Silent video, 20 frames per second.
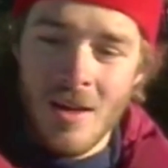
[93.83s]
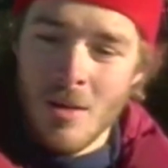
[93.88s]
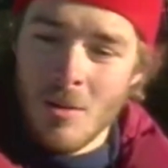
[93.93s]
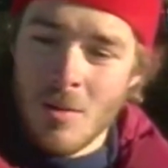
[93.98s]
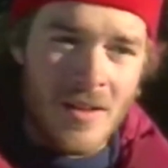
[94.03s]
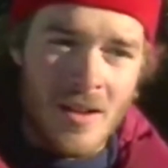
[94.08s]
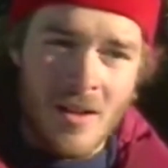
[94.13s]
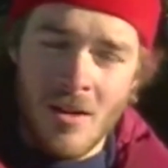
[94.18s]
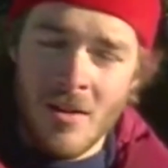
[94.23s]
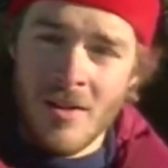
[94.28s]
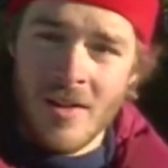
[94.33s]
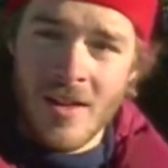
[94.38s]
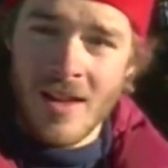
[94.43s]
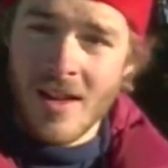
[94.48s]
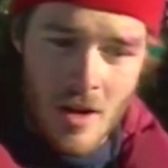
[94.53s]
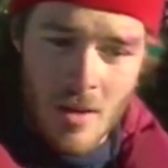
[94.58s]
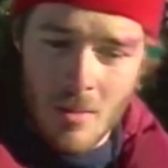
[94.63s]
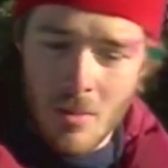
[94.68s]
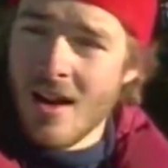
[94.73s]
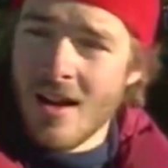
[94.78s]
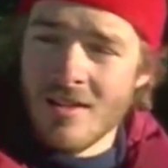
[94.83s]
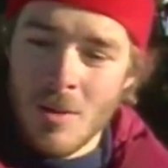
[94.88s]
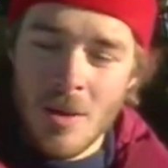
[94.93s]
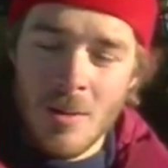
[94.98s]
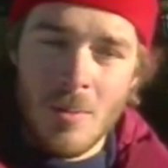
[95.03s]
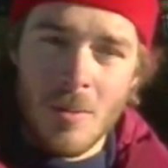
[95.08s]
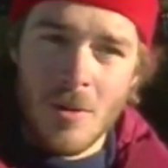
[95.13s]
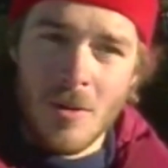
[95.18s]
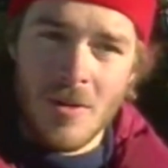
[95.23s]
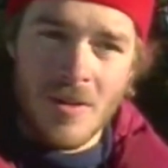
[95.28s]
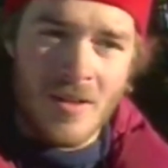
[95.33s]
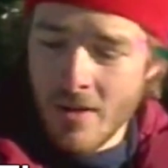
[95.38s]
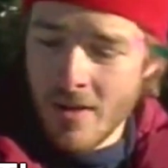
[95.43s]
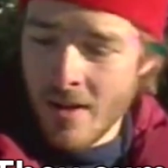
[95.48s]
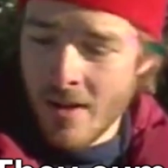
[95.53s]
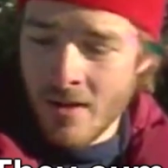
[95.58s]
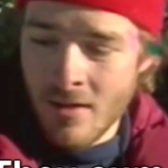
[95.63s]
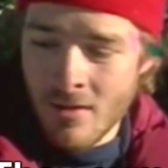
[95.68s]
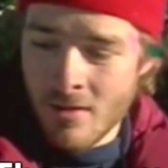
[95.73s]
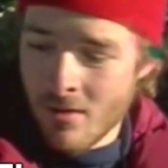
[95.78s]
You know, they come at people and
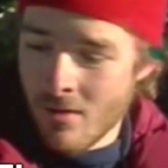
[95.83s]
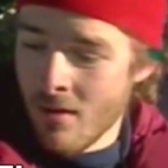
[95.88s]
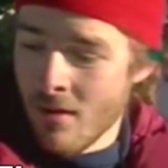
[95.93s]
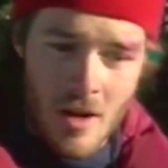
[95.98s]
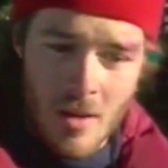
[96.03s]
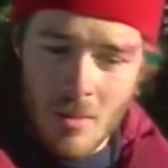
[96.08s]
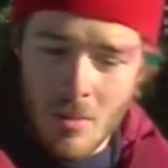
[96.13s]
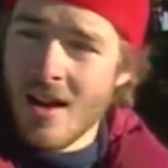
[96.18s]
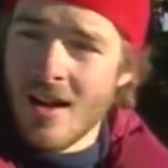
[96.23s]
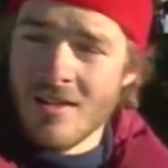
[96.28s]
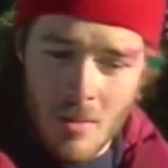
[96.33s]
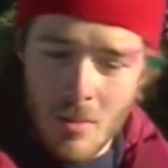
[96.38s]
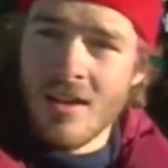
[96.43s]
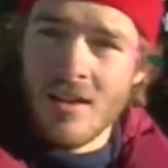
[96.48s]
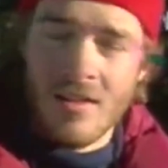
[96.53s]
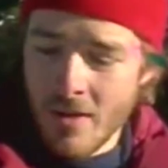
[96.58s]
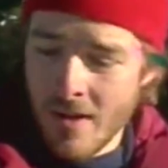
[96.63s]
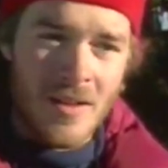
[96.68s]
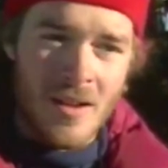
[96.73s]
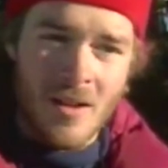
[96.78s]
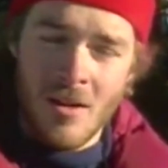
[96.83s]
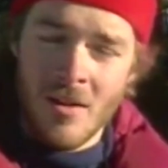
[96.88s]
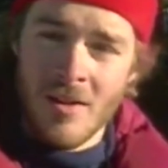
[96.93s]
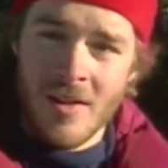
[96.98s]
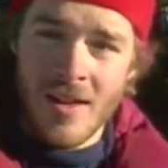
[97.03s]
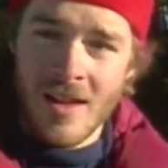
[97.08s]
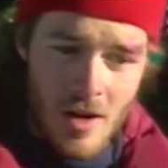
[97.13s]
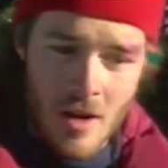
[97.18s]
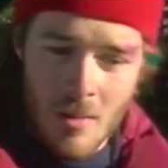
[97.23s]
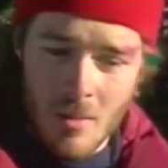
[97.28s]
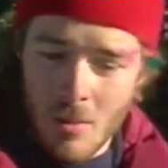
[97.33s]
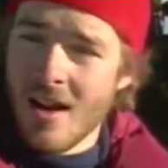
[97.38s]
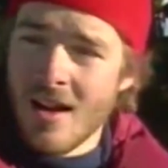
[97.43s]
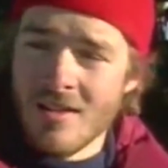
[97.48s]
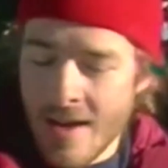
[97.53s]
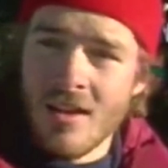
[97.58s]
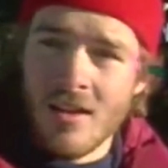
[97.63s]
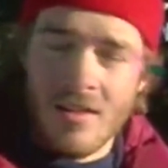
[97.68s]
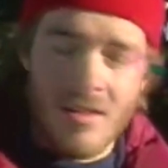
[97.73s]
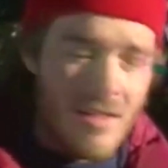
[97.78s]
they just come at me, and, you know, they come at
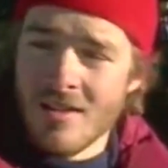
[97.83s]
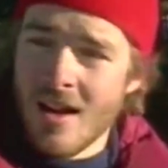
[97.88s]
these